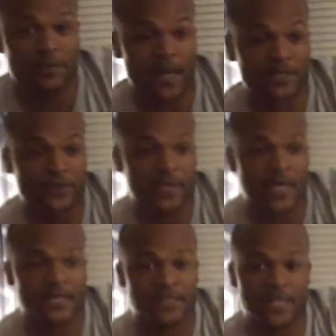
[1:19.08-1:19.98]
back so you
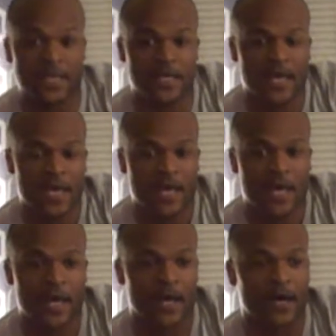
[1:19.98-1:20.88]
can't see.
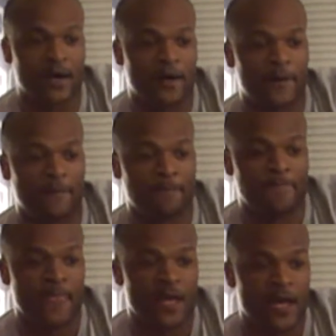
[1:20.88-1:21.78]

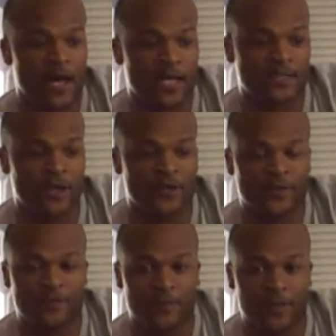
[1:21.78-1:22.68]
I saw
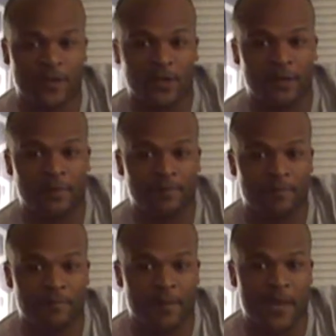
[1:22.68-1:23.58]
this from
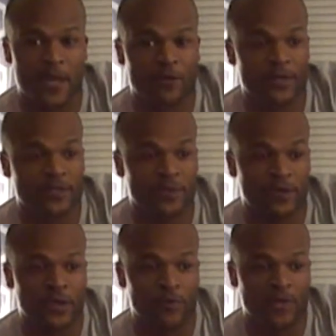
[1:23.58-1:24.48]
my man Chris
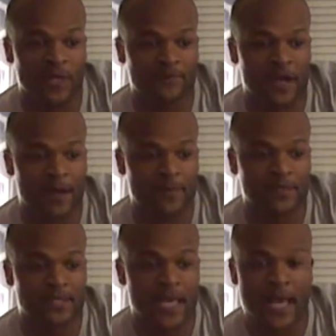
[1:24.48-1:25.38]
on We Love
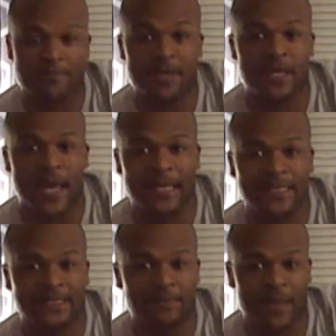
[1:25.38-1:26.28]
Comics. He had me
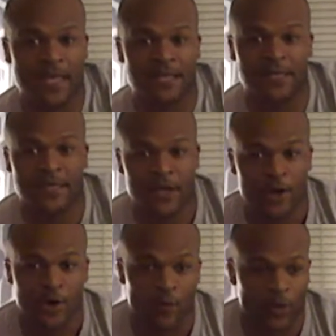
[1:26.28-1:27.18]
anticipating
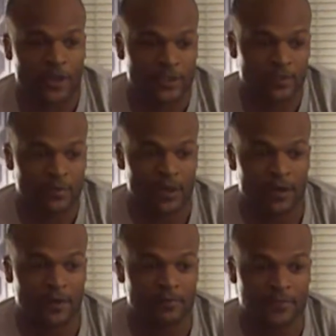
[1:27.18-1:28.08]
wanting
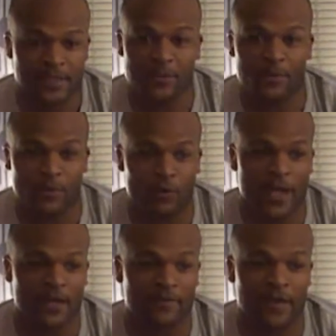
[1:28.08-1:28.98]
to see what the
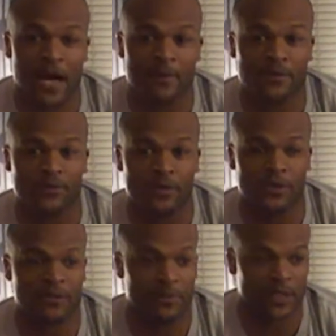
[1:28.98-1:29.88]
grade of the comics
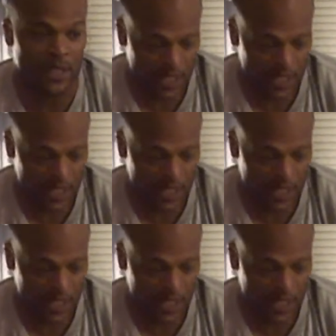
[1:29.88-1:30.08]
was. But